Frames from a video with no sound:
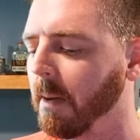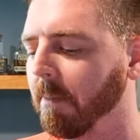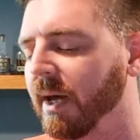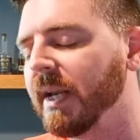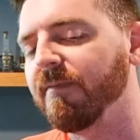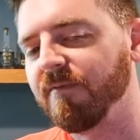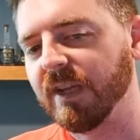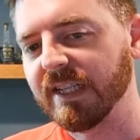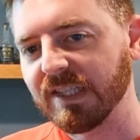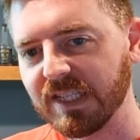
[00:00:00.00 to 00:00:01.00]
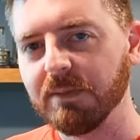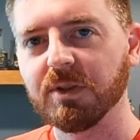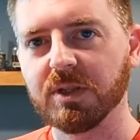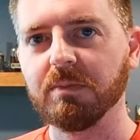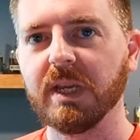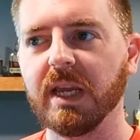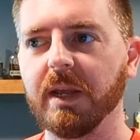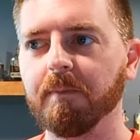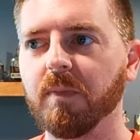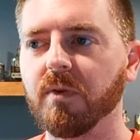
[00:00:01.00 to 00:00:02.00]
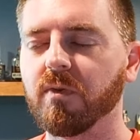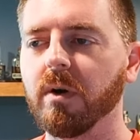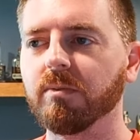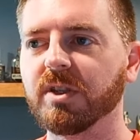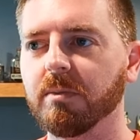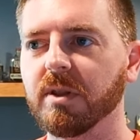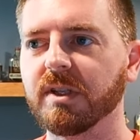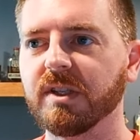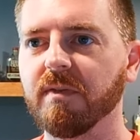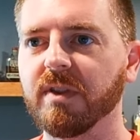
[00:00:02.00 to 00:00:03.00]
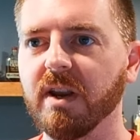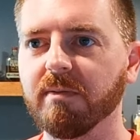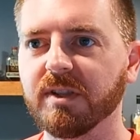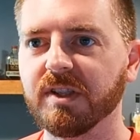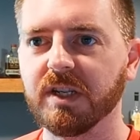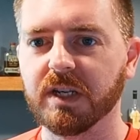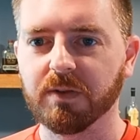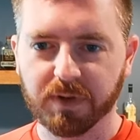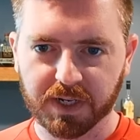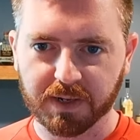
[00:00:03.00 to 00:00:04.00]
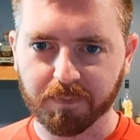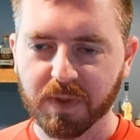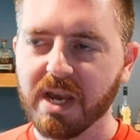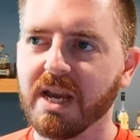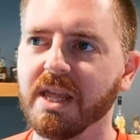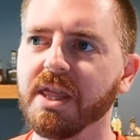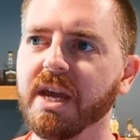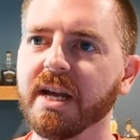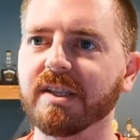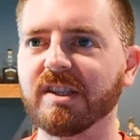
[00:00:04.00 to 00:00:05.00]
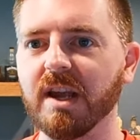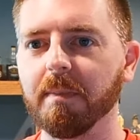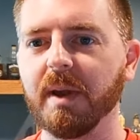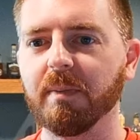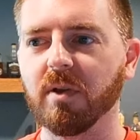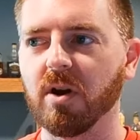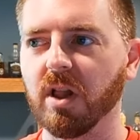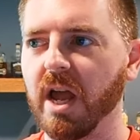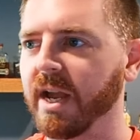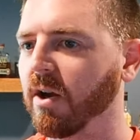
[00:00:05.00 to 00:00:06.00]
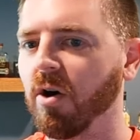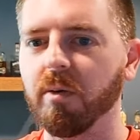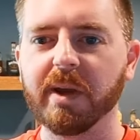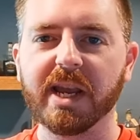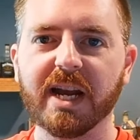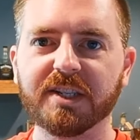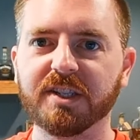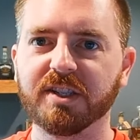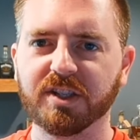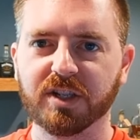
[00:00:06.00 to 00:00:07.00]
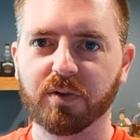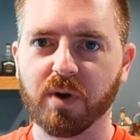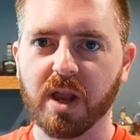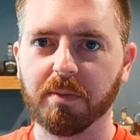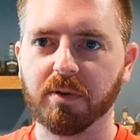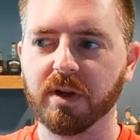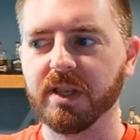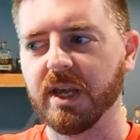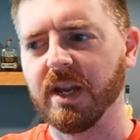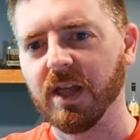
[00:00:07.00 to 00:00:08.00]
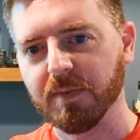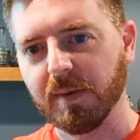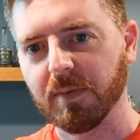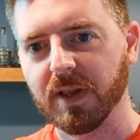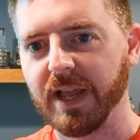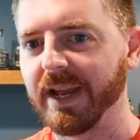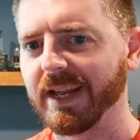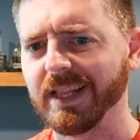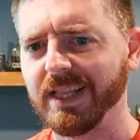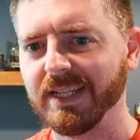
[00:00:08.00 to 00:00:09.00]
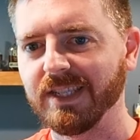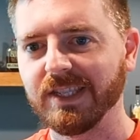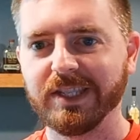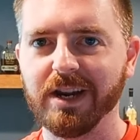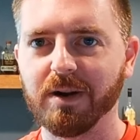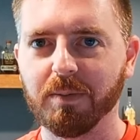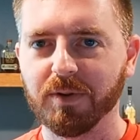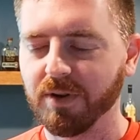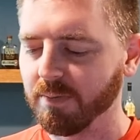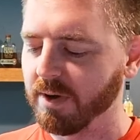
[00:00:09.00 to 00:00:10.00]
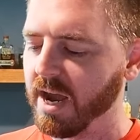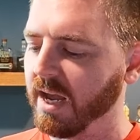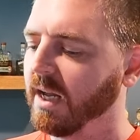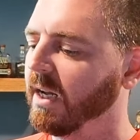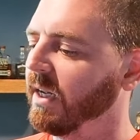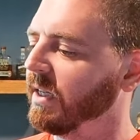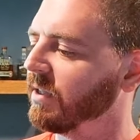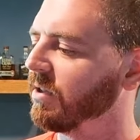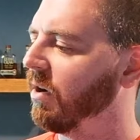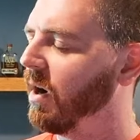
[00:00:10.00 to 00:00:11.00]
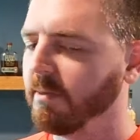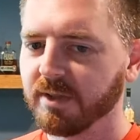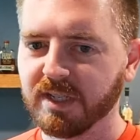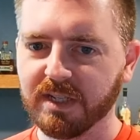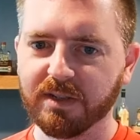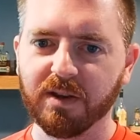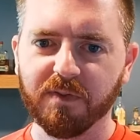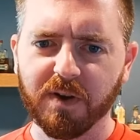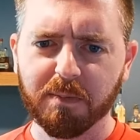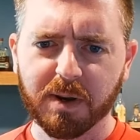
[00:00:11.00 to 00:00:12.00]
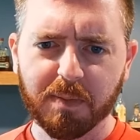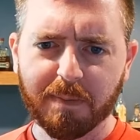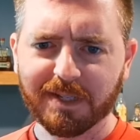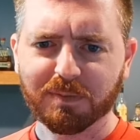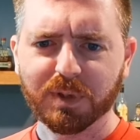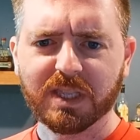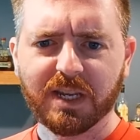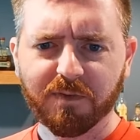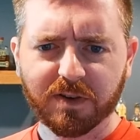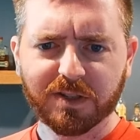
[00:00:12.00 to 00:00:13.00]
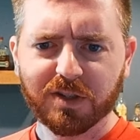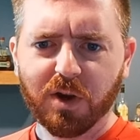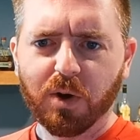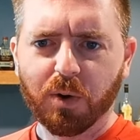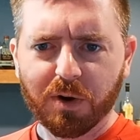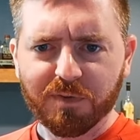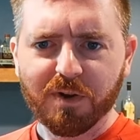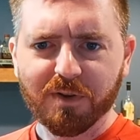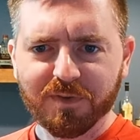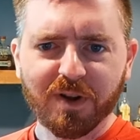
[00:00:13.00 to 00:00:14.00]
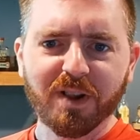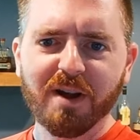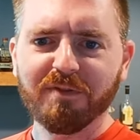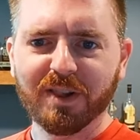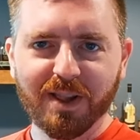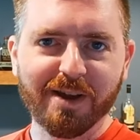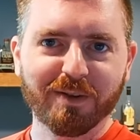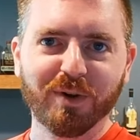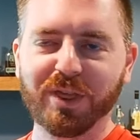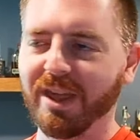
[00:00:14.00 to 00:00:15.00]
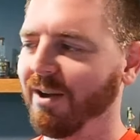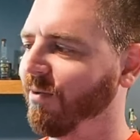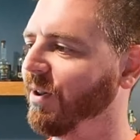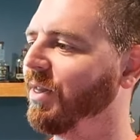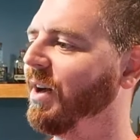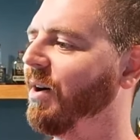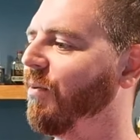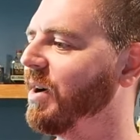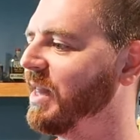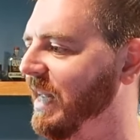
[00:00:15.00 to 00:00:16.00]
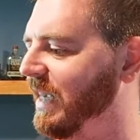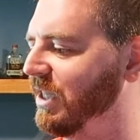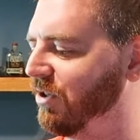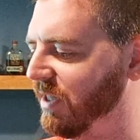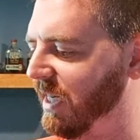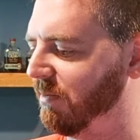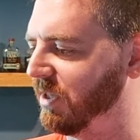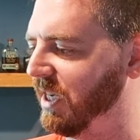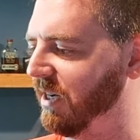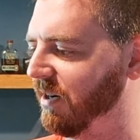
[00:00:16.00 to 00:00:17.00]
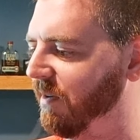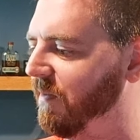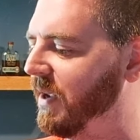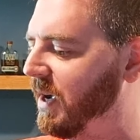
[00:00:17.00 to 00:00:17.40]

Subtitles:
But it seems to me, from some of the stuff that I've been seeing and reading, that some people are like, oh my gosh, this is incredible. And then other people are like, this is terrible, don't buy it. So I'm seeing if I'm going to maybe split the difference or if I'll fall off the log with one of the extremes here.